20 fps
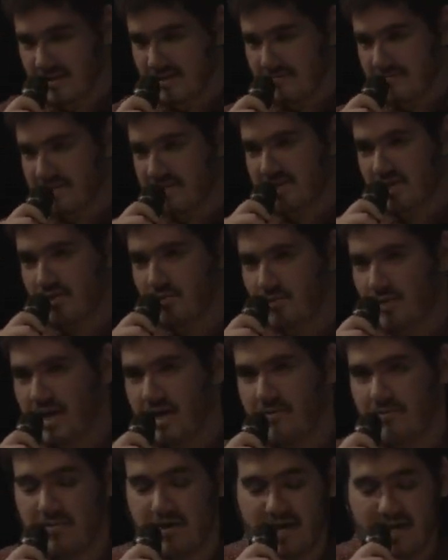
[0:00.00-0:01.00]
is a
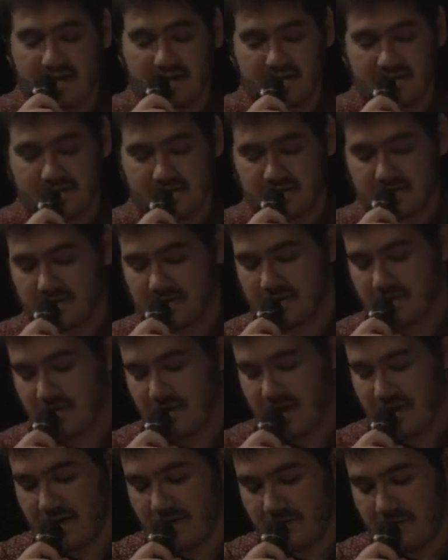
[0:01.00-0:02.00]
great way to show
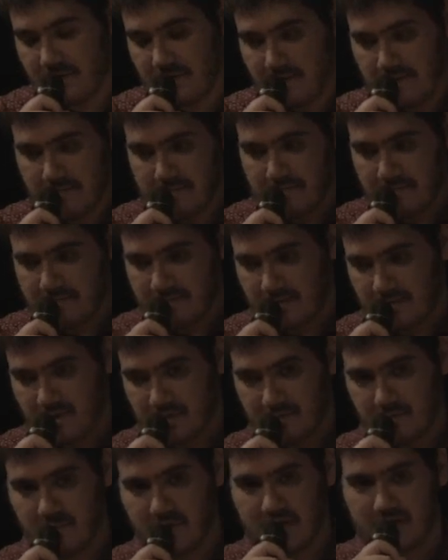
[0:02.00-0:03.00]
how
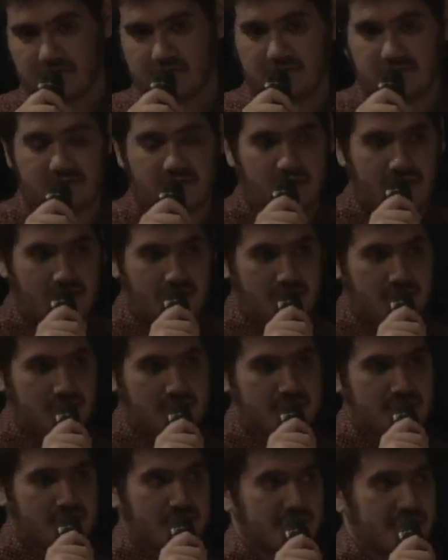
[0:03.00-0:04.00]
wealth
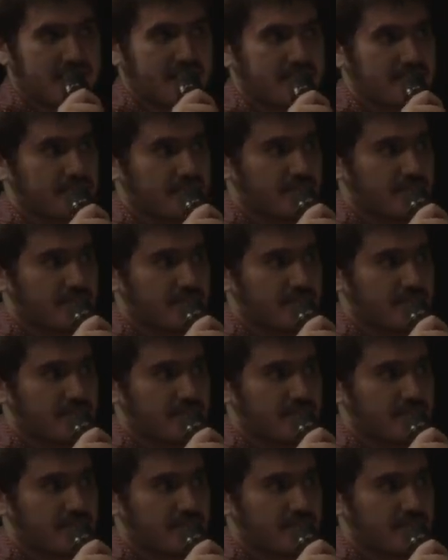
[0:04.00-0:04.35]
is eliminated in